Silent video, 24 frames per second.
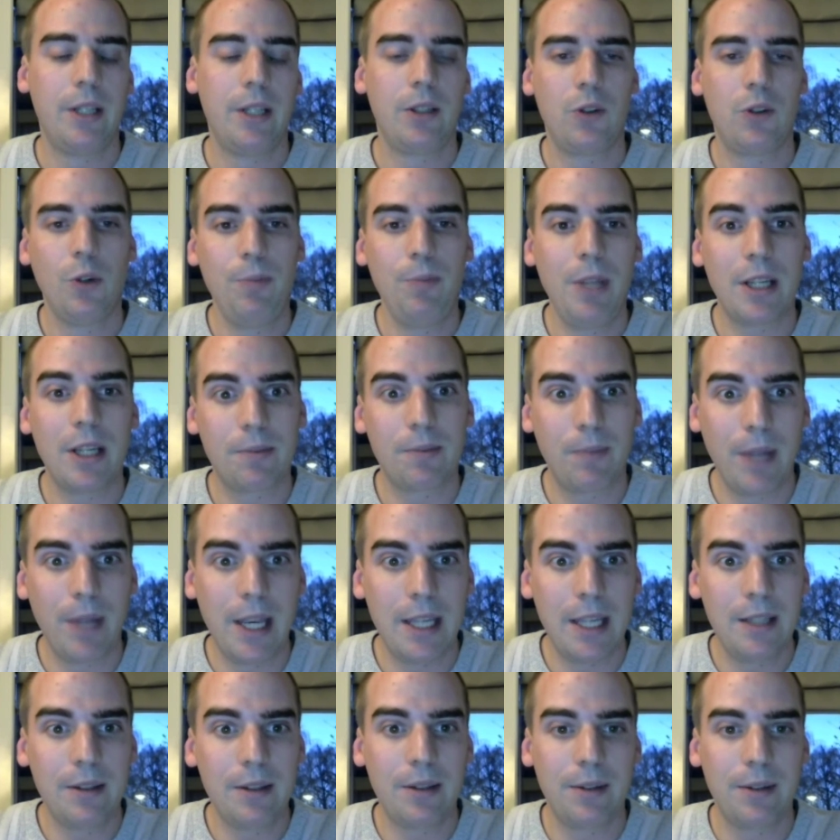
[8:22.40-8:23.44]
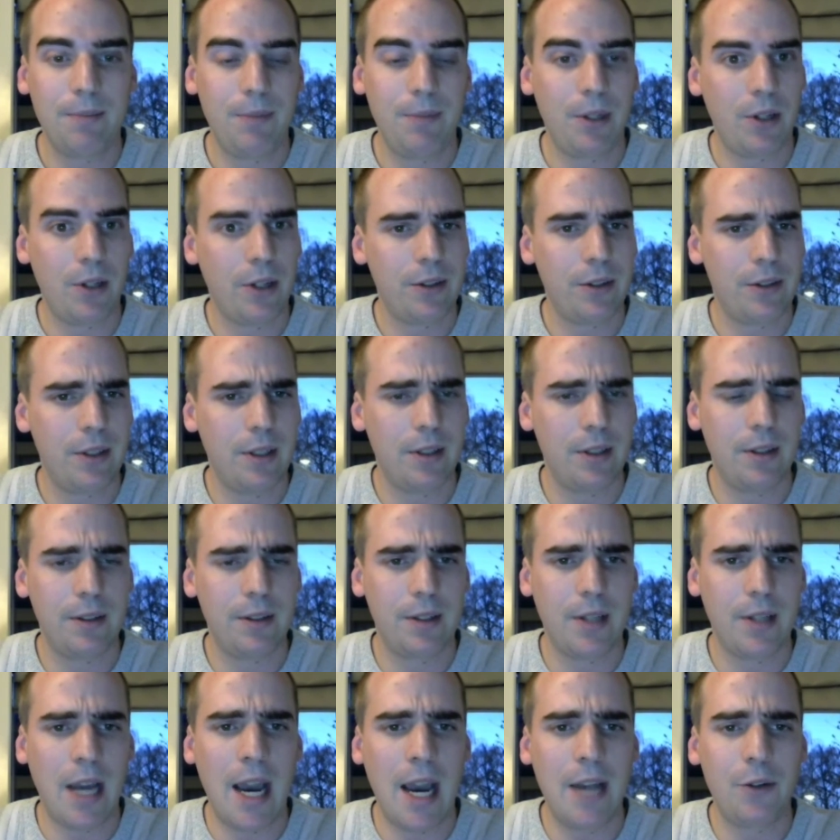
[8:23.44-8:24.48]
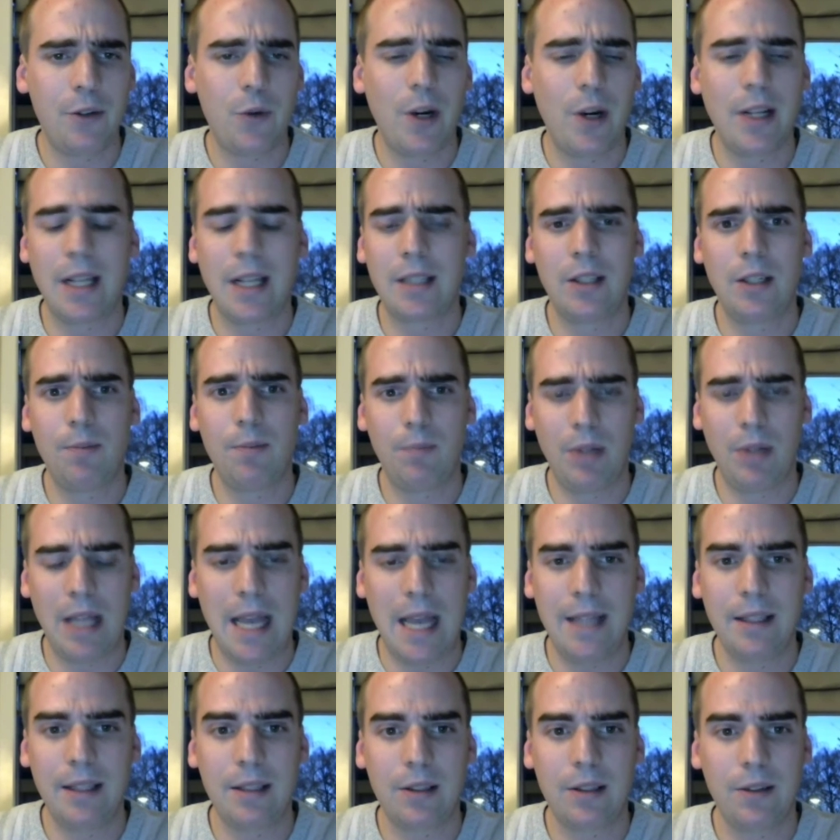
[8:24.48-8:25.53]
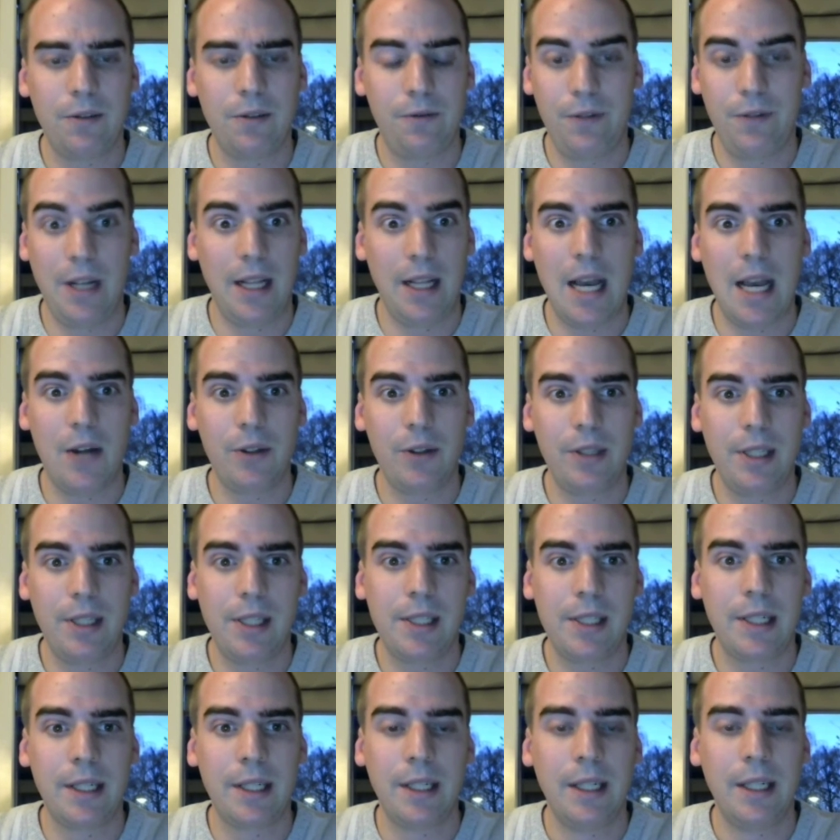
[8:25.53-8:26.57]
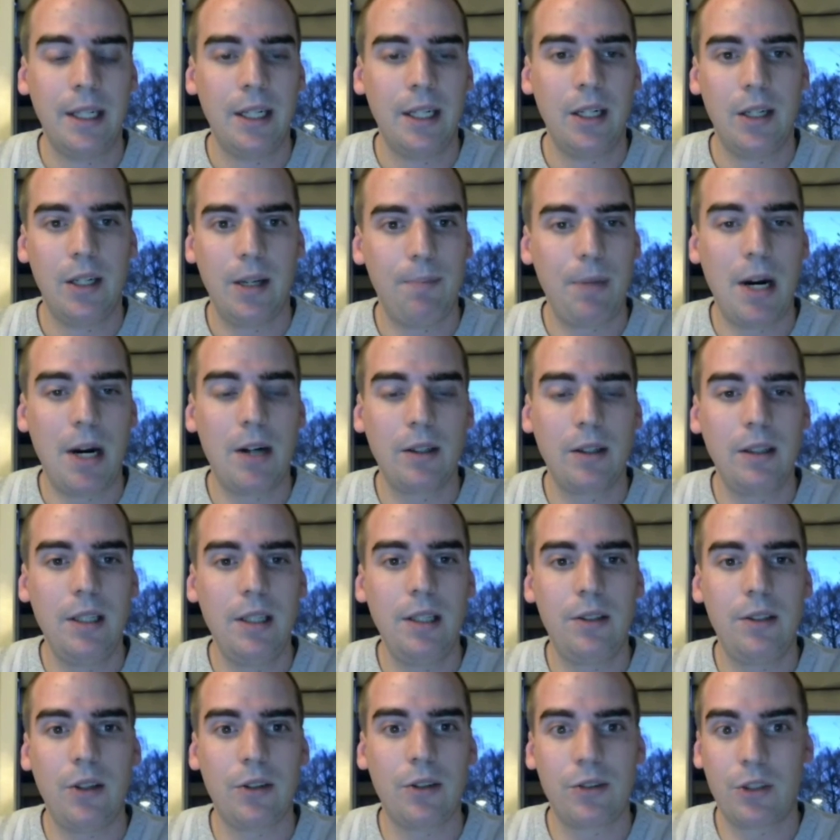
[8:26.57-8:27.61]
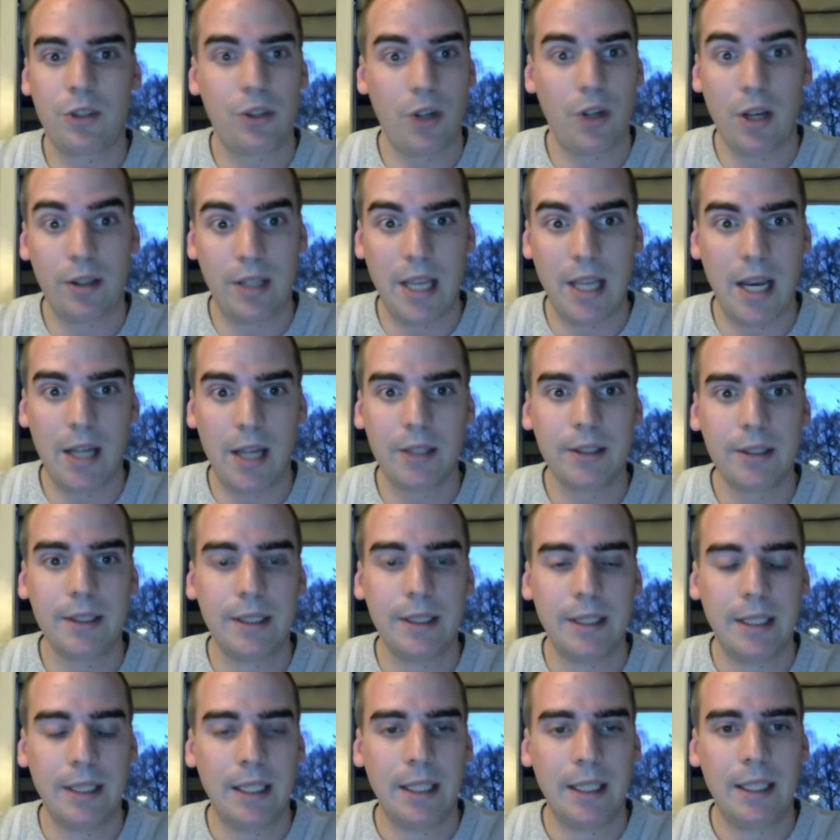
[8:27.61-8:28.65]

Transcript: could be explained because the hydroelectric plant fell out there. Apparently it just shut down.